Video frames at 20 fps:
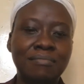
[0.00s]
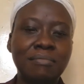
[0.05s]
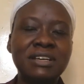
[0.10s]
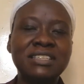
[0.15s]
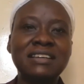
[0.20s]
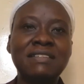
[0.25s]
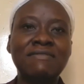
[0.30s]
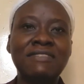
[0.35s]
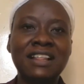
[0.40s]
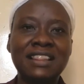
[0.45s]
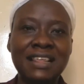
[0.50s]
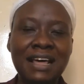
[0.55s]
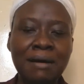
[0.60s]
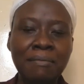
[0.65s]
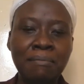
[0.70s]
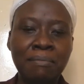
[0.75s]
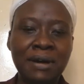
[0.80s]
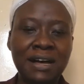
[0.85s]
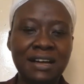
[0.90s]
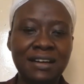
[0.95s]

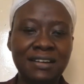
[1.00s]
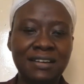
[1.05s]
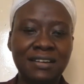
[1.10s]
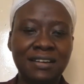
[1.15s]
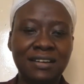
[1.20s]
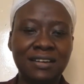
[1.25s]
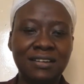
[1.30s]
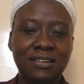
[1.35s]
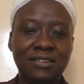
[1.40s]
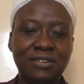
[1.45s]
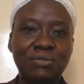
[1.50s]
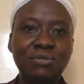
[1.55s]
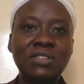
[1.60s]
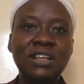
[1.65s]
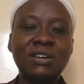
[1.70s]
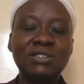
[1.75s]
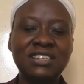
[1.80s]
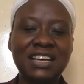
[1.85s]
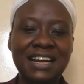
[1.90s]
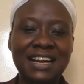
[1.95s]
Basavatampa,
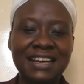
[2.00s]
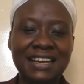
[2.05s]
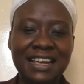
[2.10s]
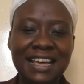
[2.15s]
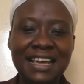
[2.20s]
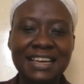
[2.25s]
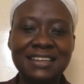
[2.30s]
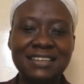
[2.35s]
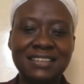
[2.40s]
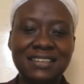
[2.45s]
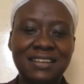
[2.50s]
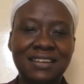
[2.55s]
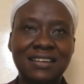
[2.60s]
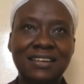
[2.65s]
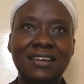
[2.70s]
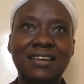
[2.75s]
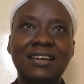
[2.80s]
2008,